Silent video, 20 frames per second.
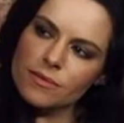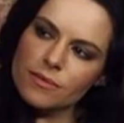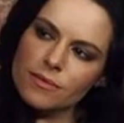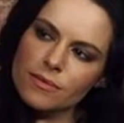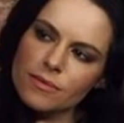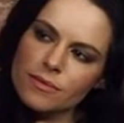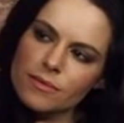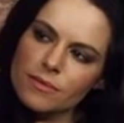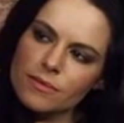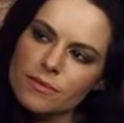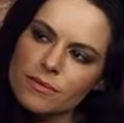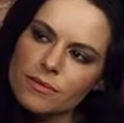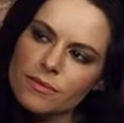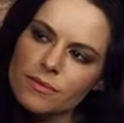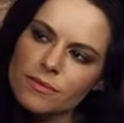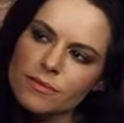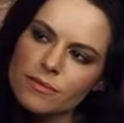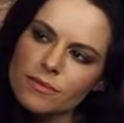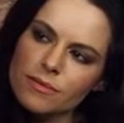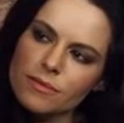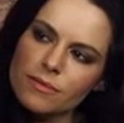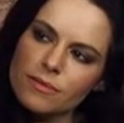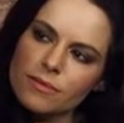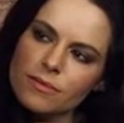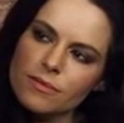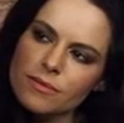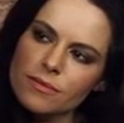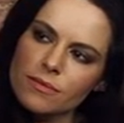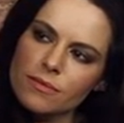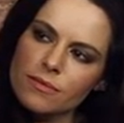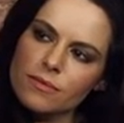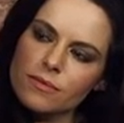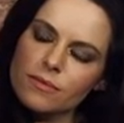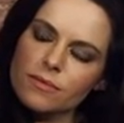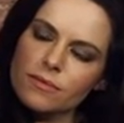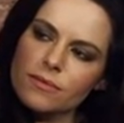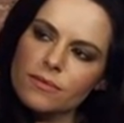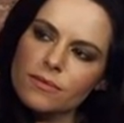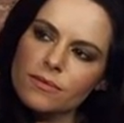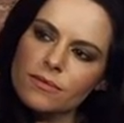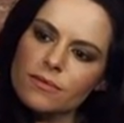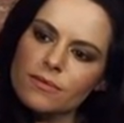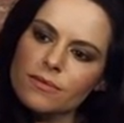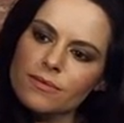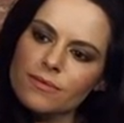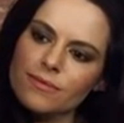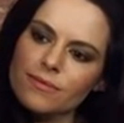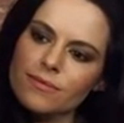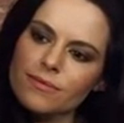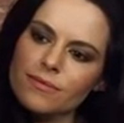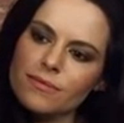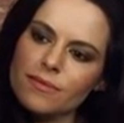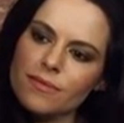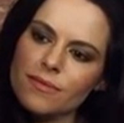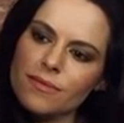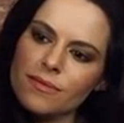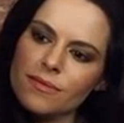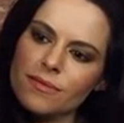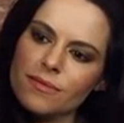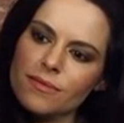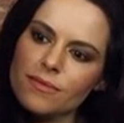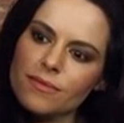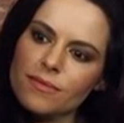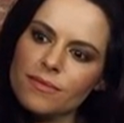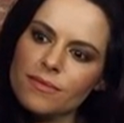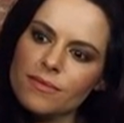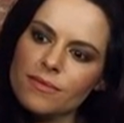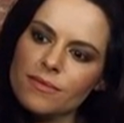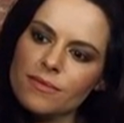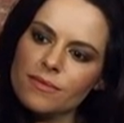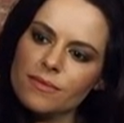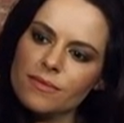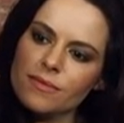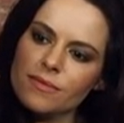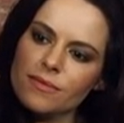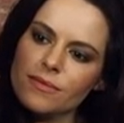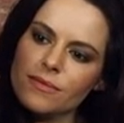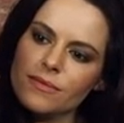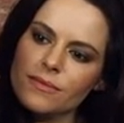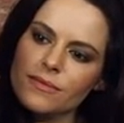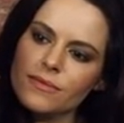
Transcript: (silent)